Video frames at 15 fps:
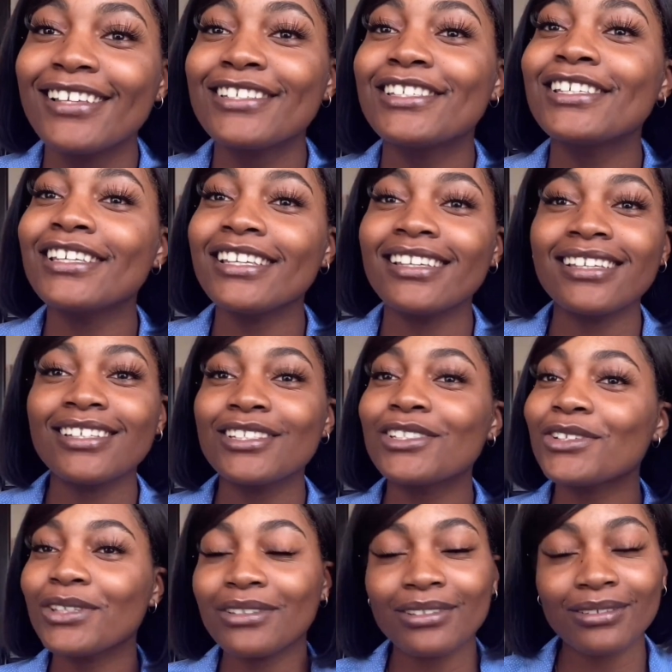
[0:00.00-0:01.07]
she
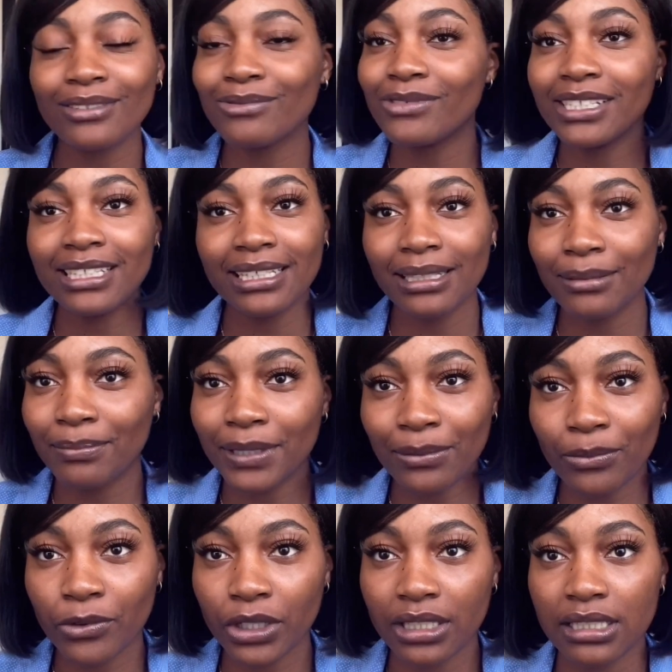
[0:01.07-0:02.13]
shouldn't really be
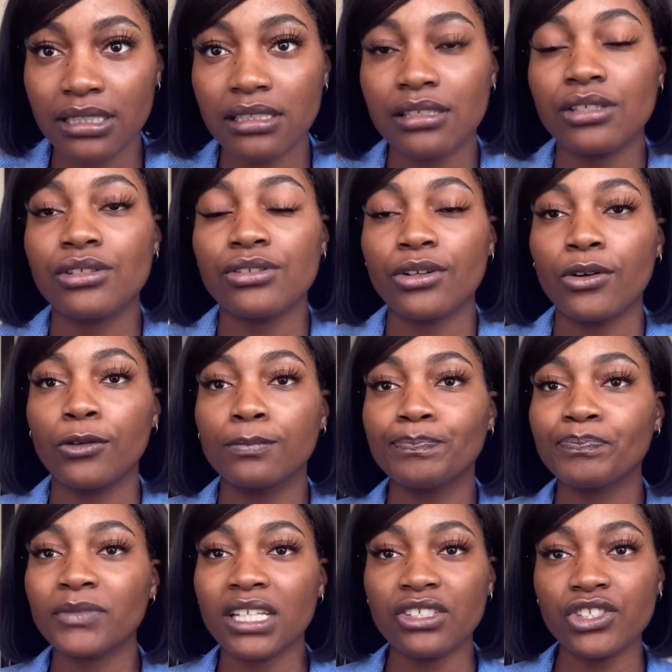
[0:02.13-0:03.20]
moist.
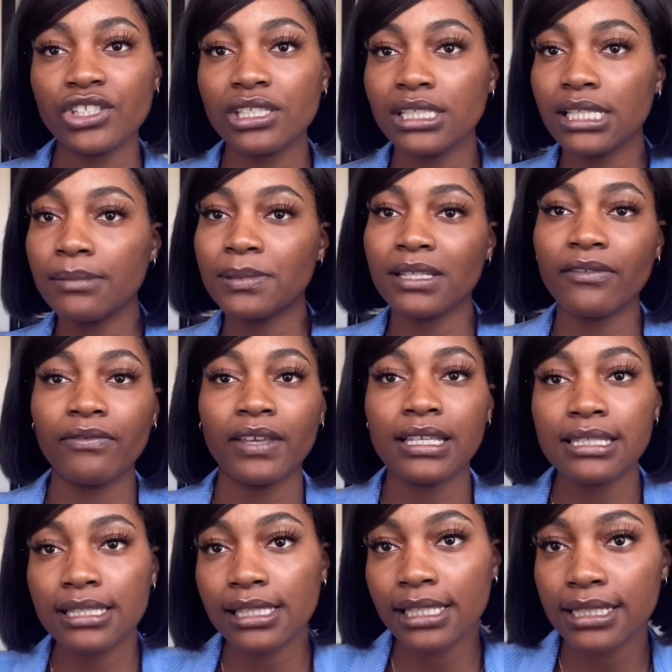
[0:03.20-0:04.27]
So it just keeps it
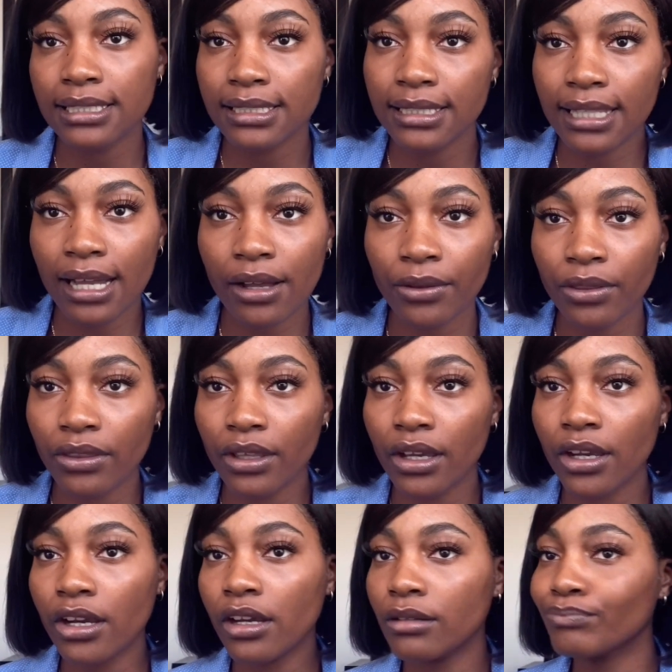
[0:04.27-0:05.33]
ventilated down
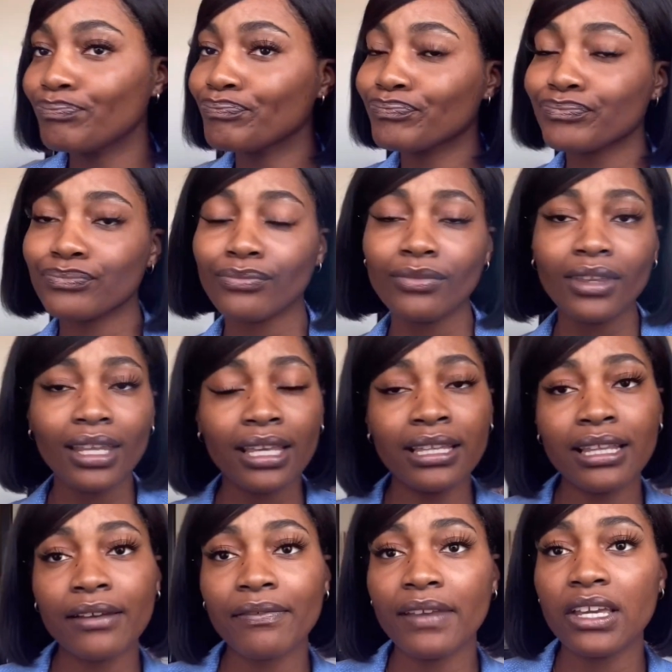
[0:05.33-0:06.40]
there.
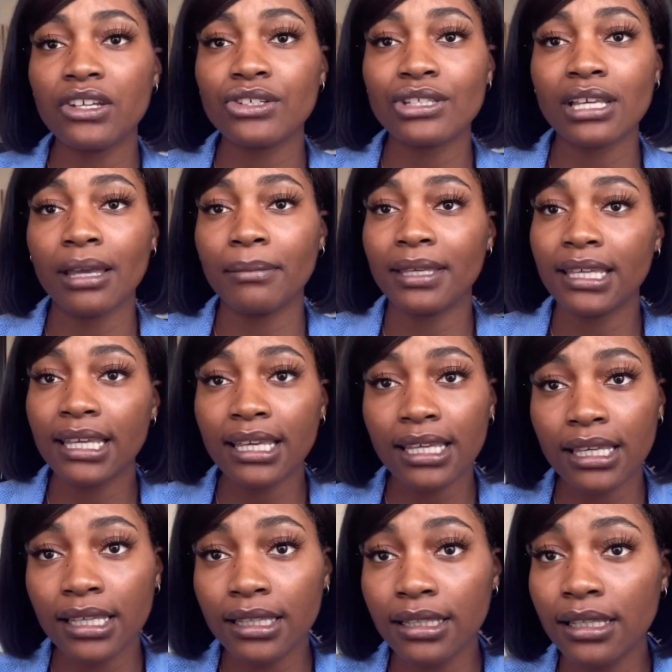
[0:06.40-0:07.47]
Enough air is coming
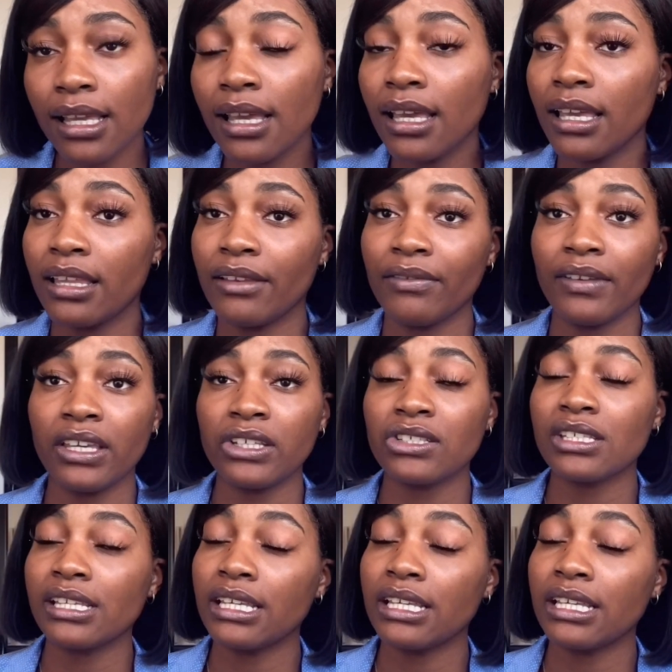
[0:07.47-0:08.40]
in, enough air is